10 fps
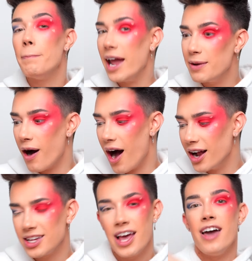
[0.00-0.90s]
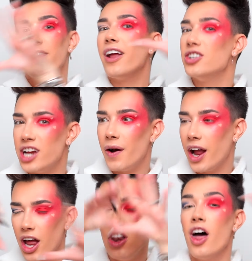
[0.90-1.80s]
Paint Pot. They are
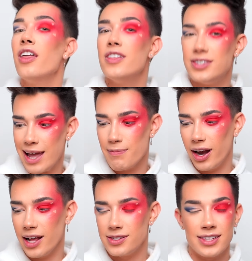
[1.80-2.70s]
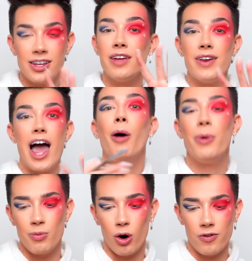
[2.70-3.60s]
sharing none of the same money, so that's not even
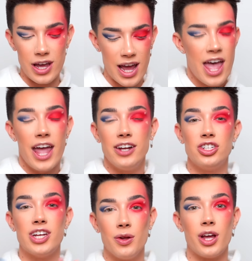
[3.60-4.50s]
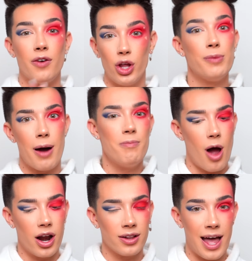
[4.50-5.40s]
helping Morphe. It's just genuinely a really bomb
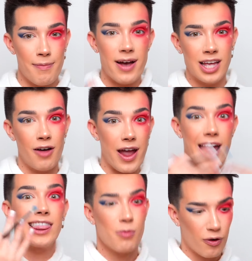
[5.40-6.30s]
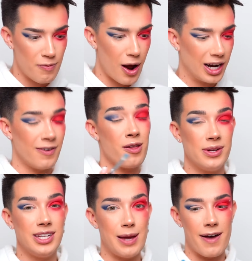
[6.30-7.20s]
product that myself and the Morphe product
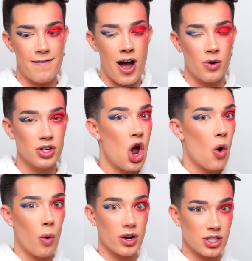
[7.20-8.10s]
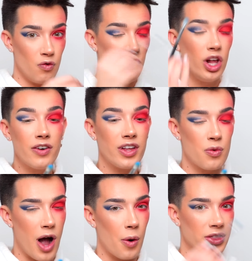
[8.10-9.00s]
development team have found works really,
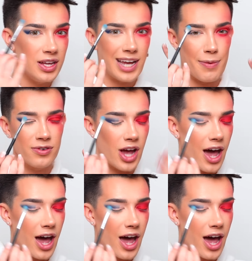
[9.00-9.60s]
really well with these type of